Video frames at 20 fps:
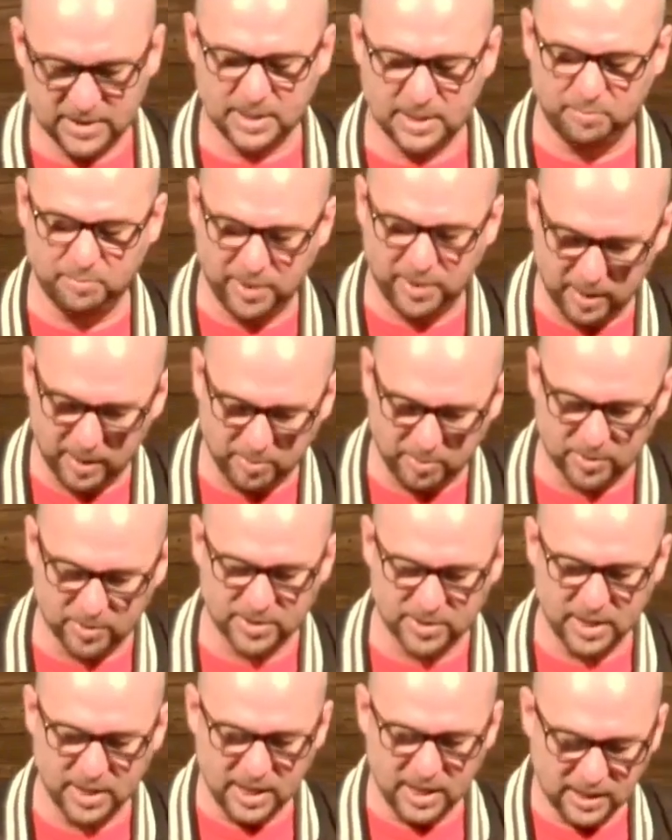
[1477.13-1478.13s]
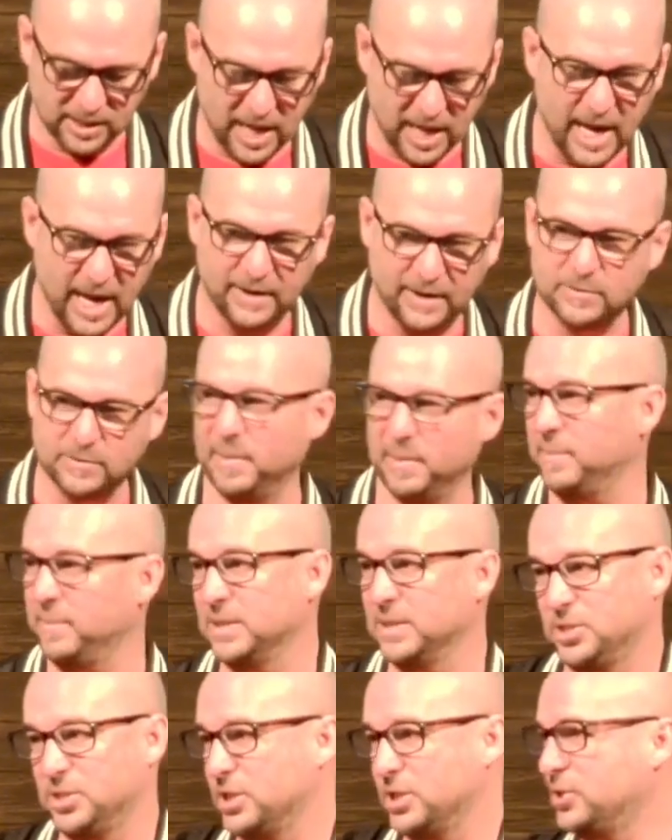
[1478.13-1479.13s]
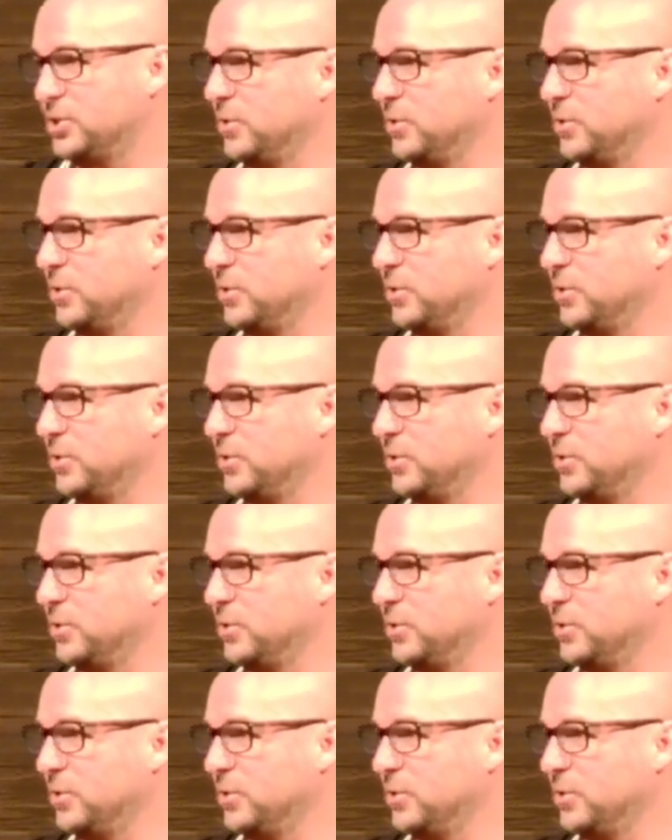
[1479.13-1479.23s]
in people's lives. Maybe it's just through